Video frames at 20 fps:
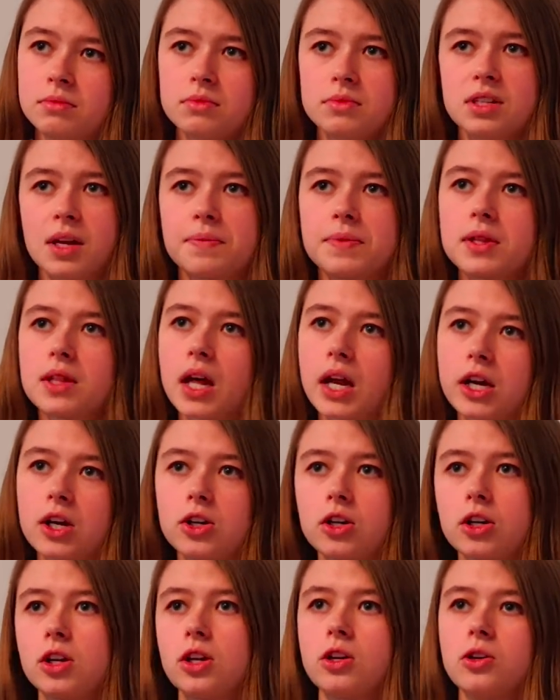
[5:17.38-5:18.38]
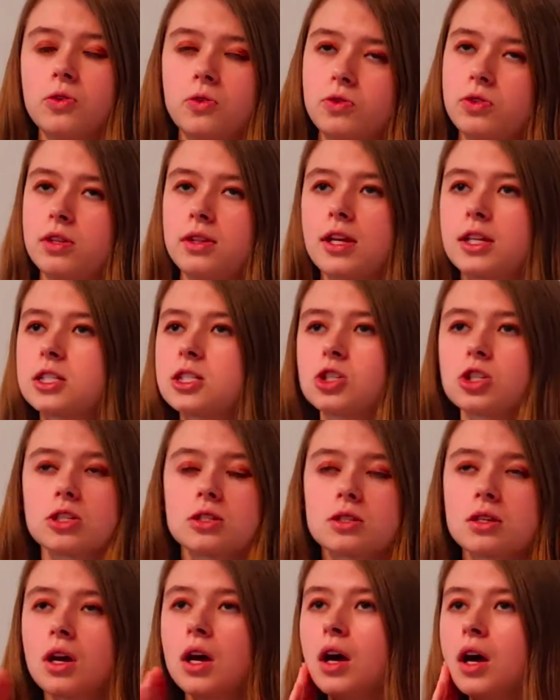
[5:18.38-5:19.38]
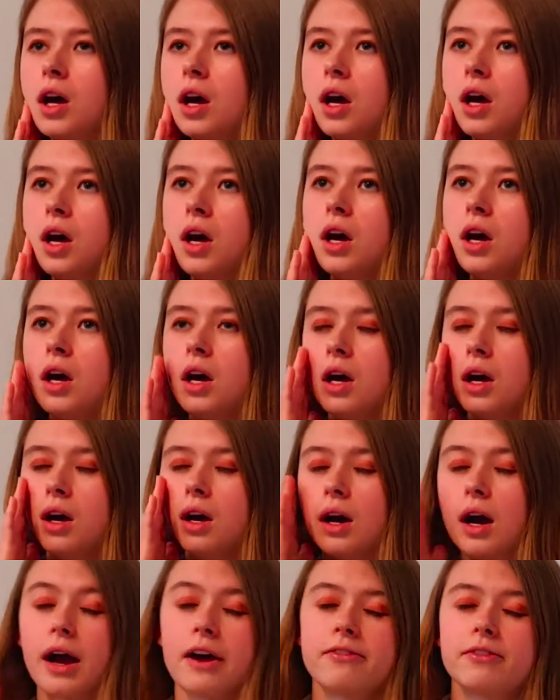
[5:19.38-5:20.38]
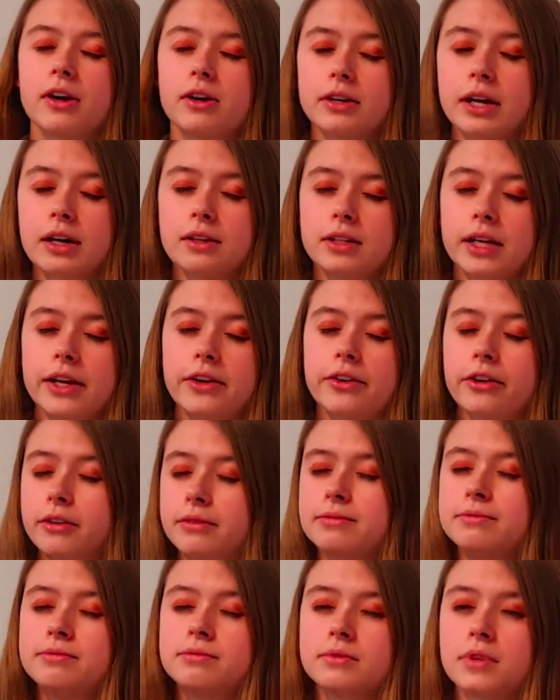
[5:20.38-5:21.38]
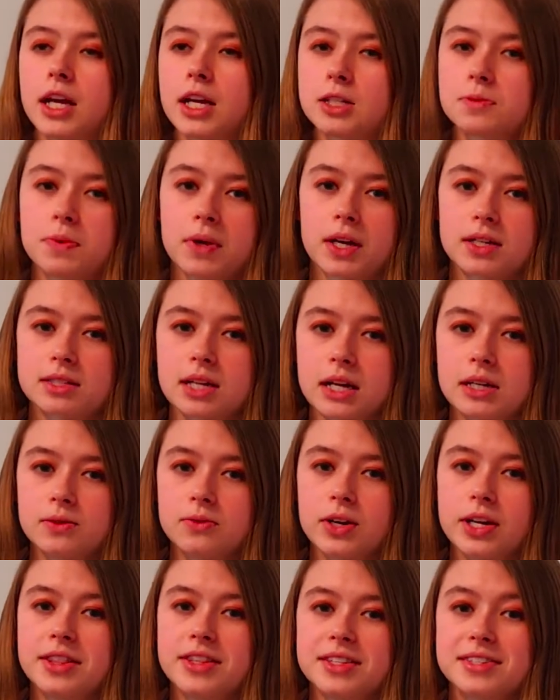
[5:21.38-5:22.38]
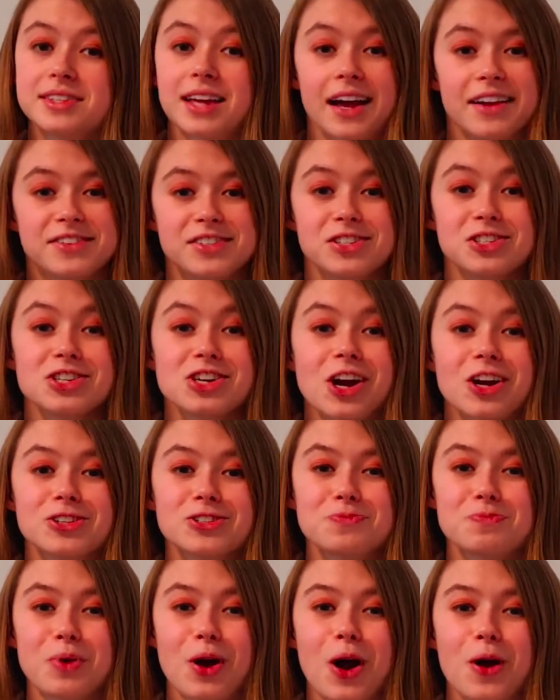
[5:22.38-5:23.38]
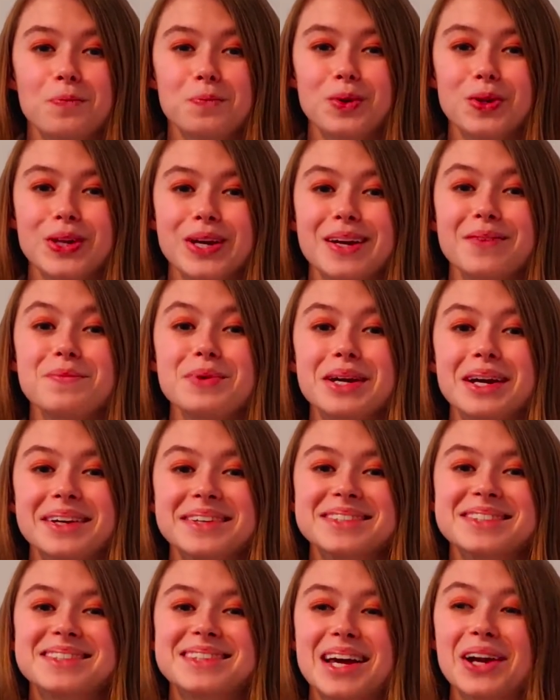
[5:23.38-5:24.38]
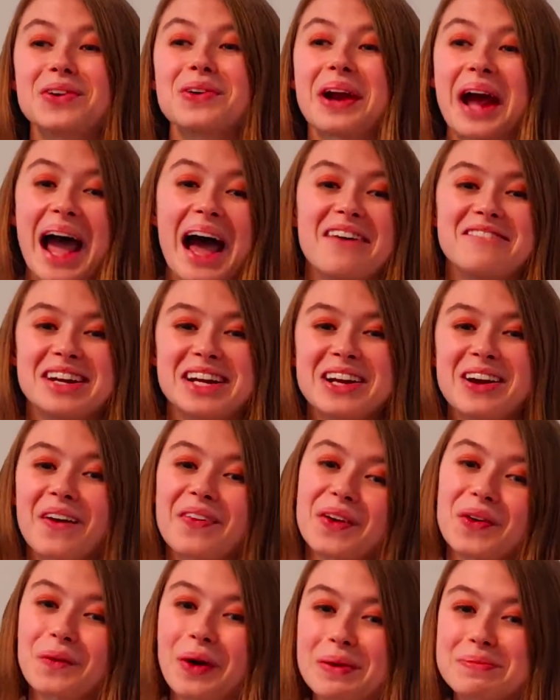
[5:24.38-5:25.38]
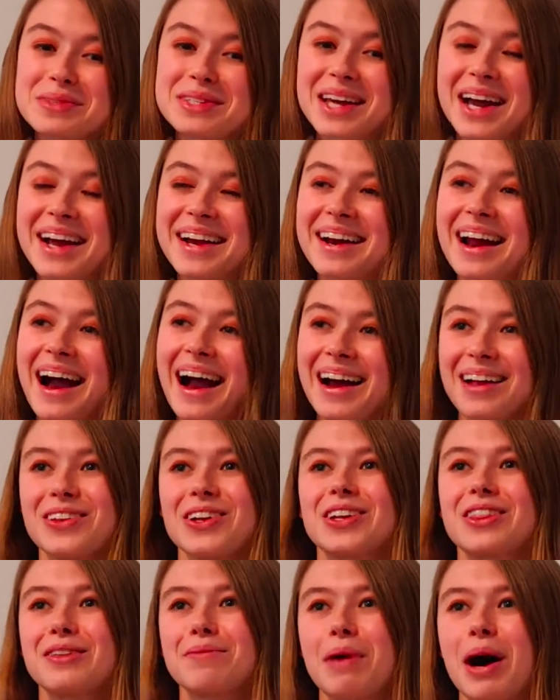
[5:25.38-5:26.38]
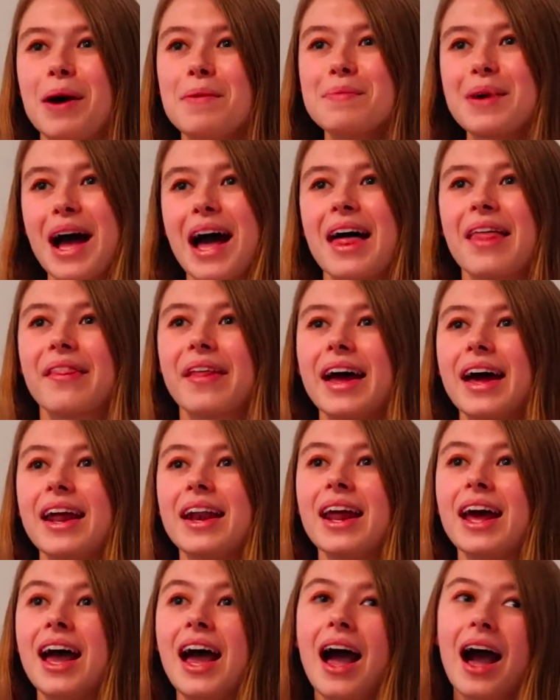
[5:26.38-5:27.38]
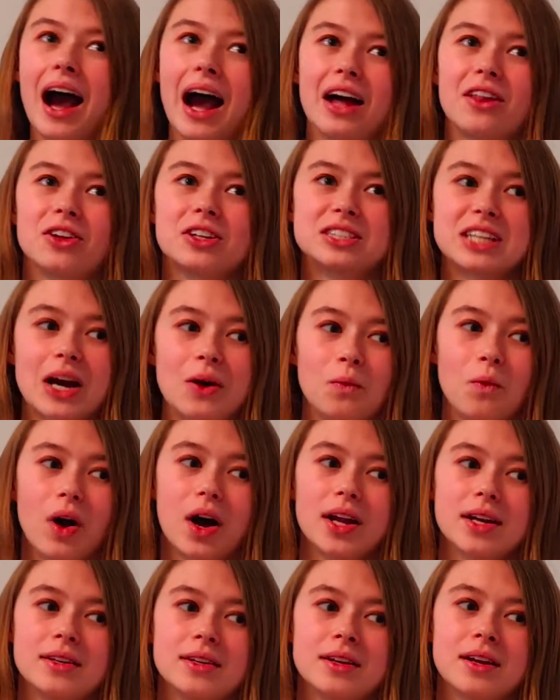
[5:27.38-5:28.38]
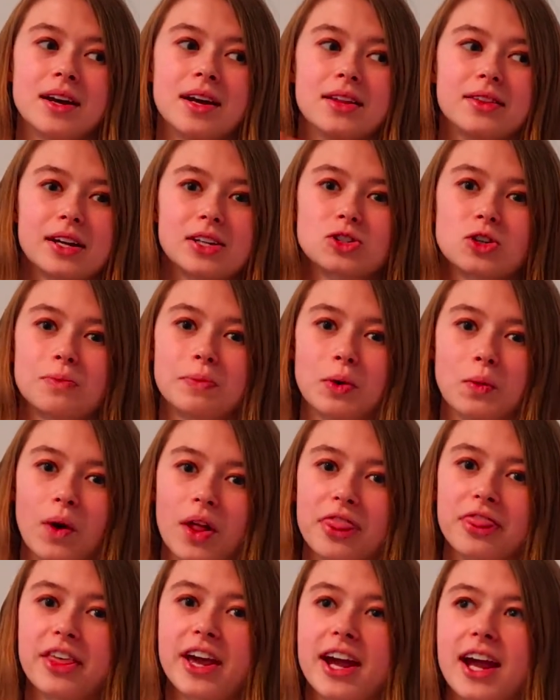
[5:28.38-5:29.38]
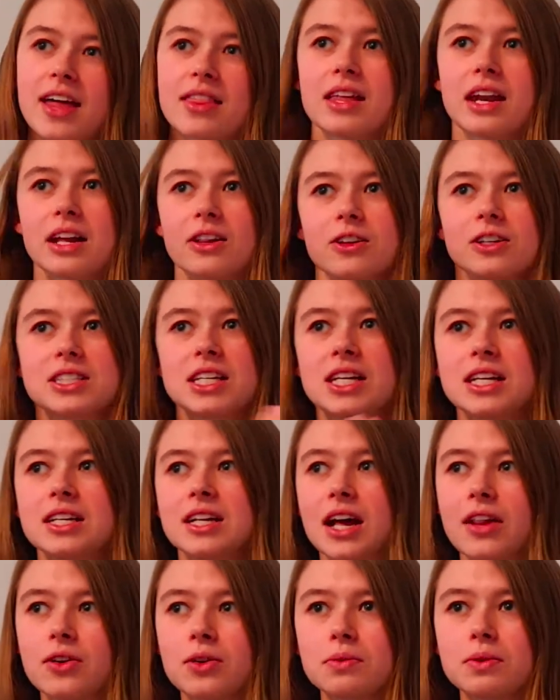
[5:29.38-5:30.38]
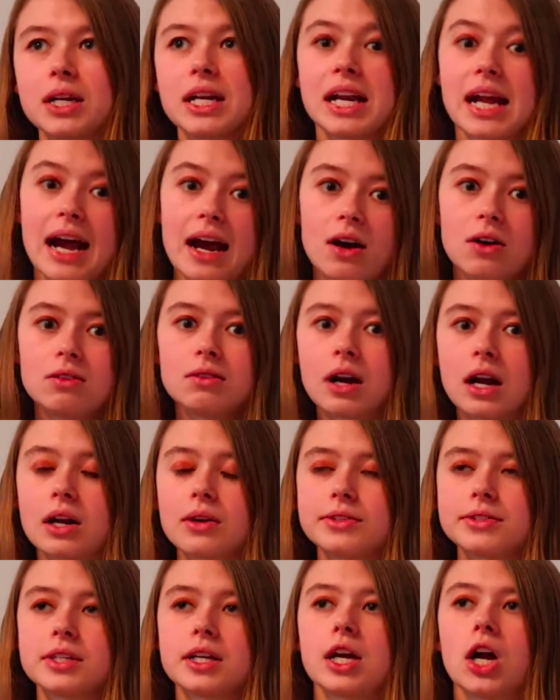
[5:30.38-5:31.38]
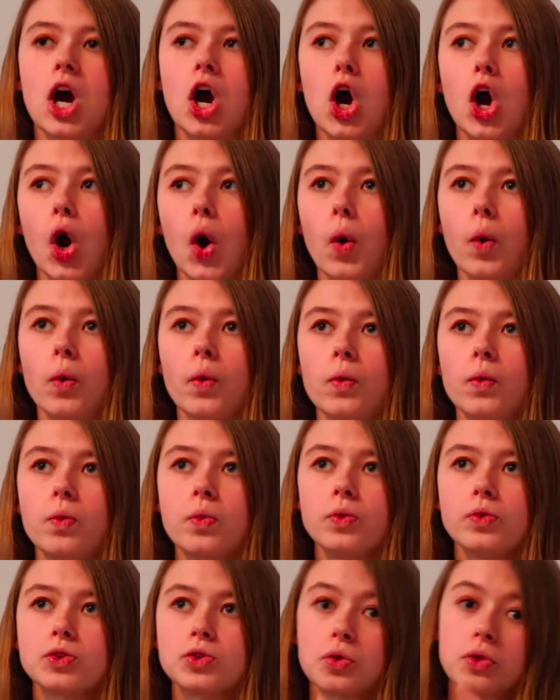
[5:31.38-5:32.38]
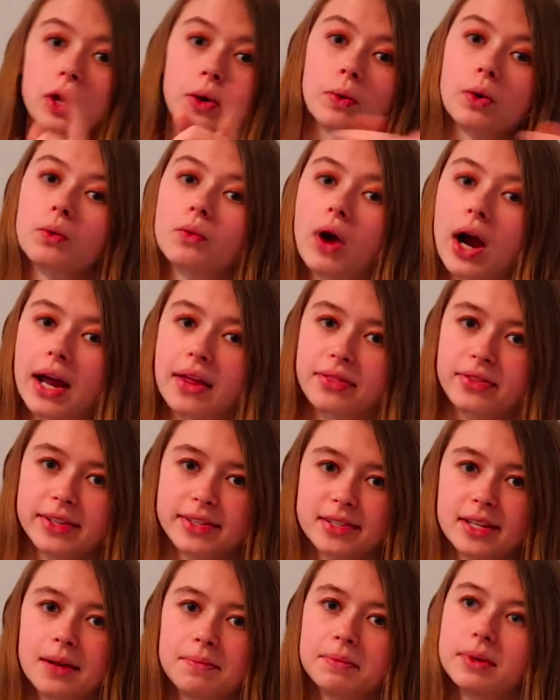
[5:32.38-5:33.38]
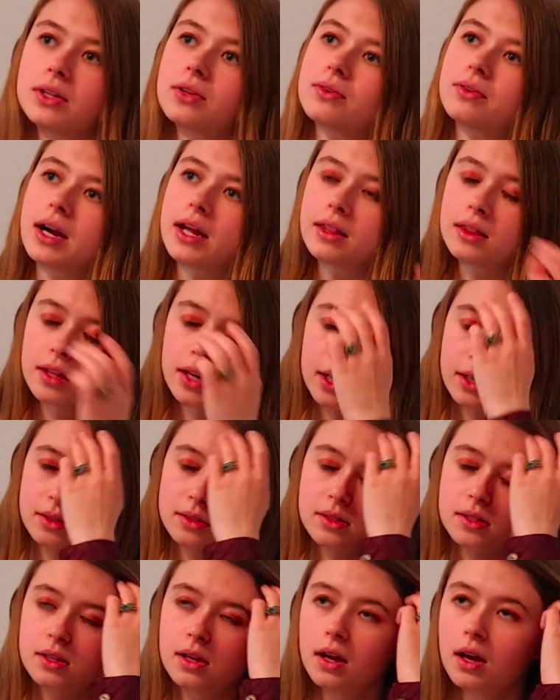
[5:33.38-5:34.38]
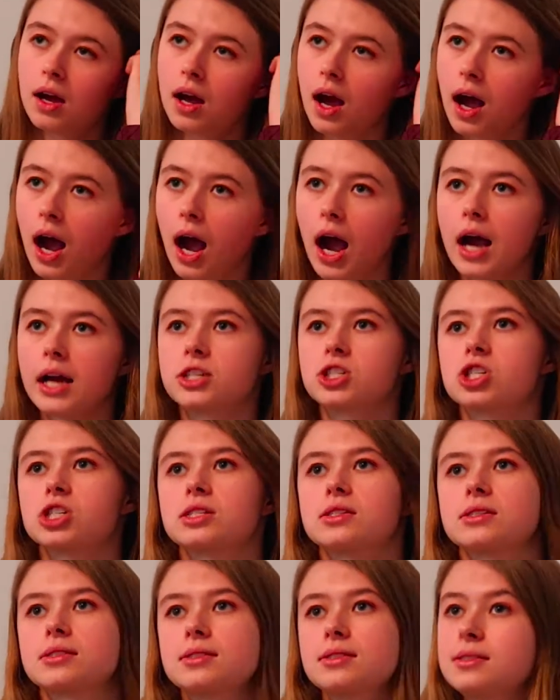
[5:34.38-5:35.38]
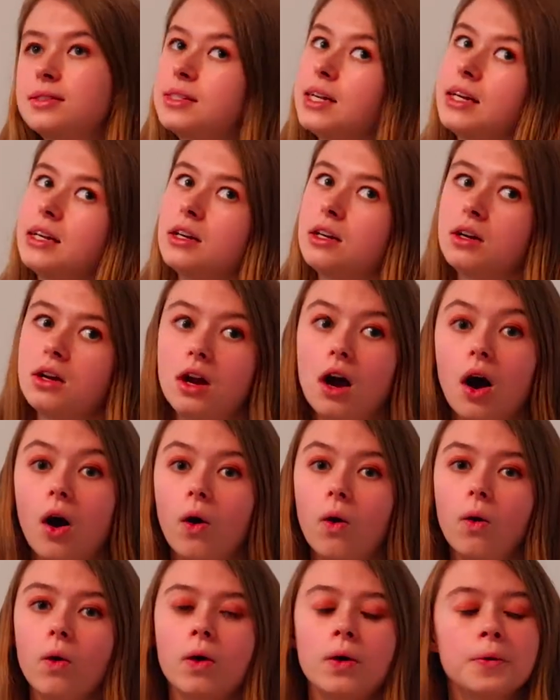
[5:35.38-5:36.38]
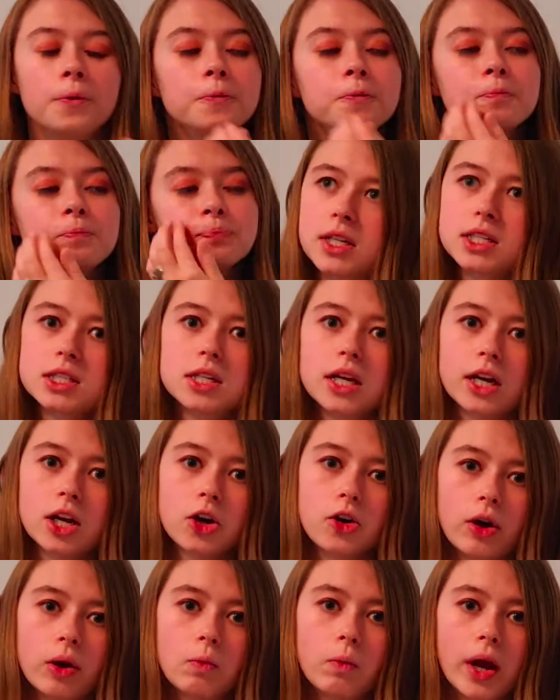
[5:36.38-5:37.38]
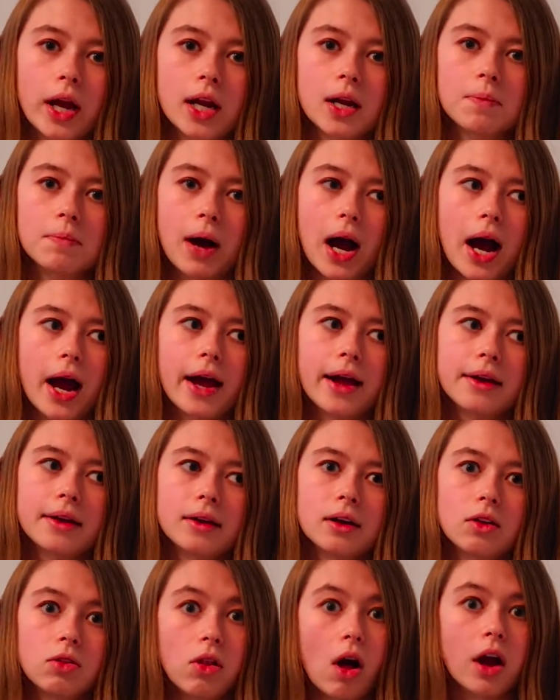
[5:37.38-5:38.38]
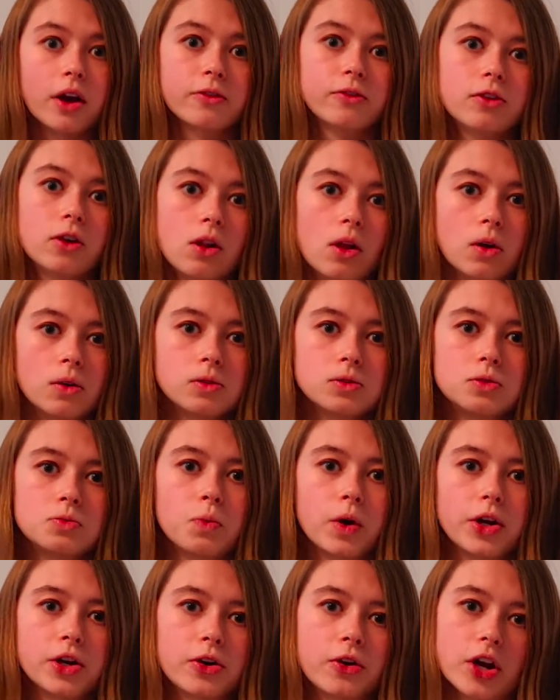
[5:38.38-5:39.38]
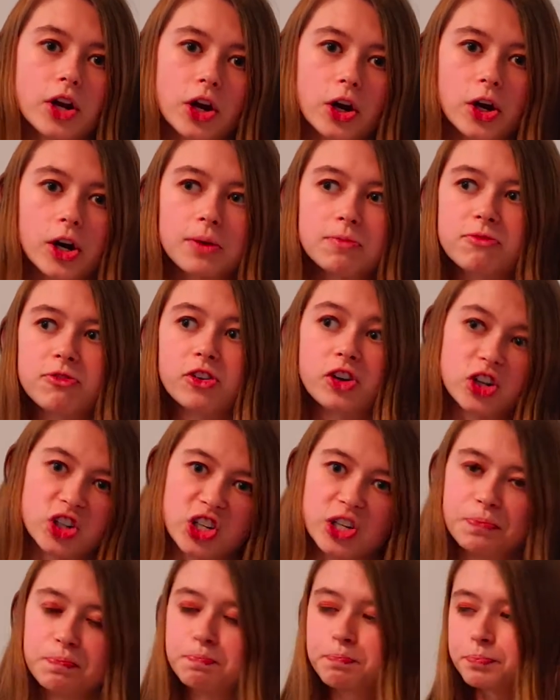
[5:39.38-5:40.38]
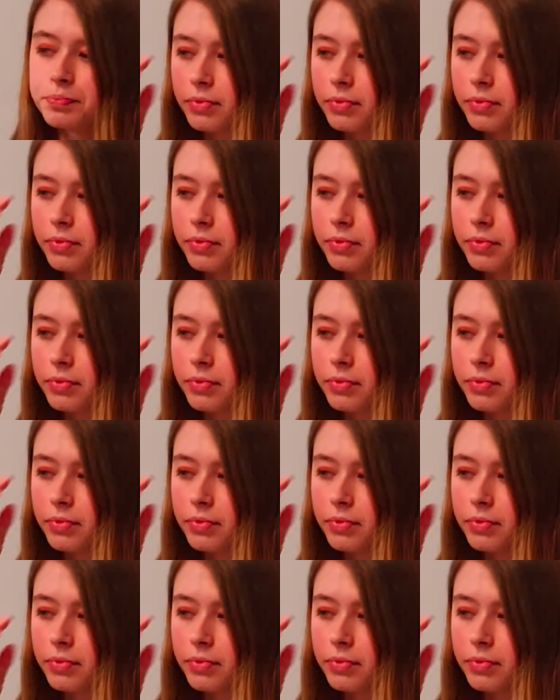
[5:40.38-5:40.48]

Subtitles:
something that I couldn't use, and that's just, I found out later, it's because I didn't read the sizing charts properly because they don't have any on their website. I looked them up, and then I looked at one that told me one thing, and then I looked at another one now, and I was like, oh, so they were right. They sent me the right things. I just didn't know. But it's like a great way to buy a lot of clothes when you're in Europe for cheap.